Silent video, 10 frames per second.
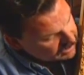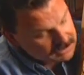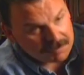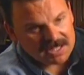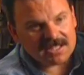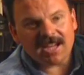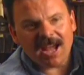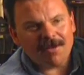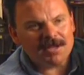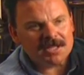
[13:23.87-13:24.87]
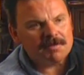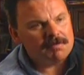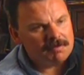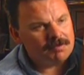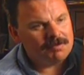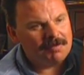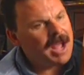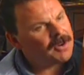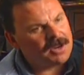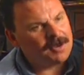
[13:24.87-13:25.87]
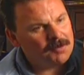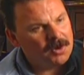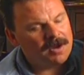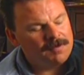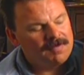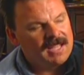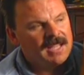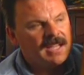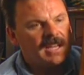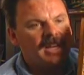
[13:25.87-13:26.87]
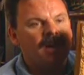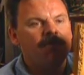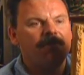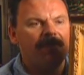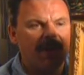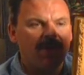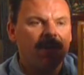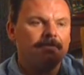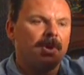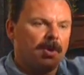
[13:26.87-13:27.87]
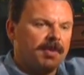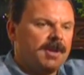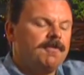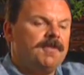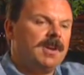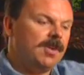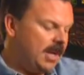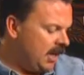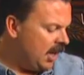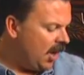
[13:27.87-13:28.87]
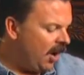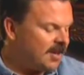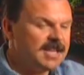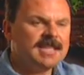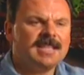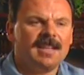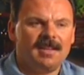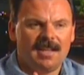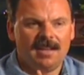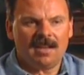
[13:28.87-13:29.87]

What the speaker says: a piece of canvas mounted on board. A very permanent, very artistically